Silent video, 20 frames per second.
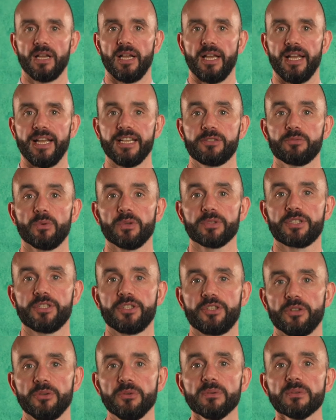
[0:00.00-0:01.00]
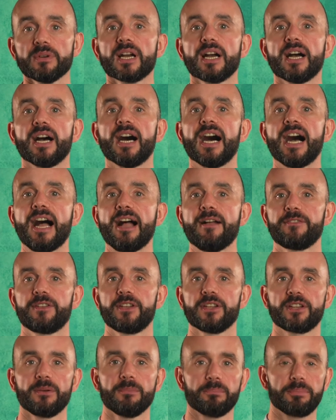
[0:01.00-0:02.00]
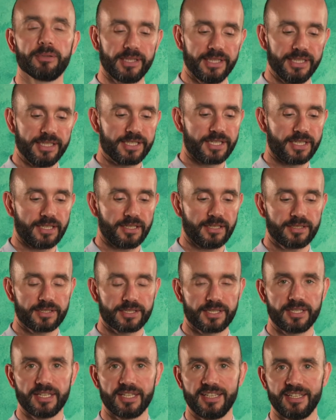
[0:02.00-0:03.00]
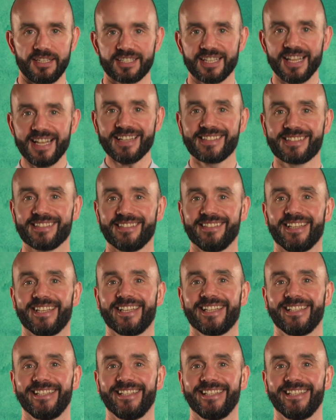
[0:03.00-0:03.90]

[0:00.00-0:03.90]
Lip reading: Here's what to do after completing today's lesson.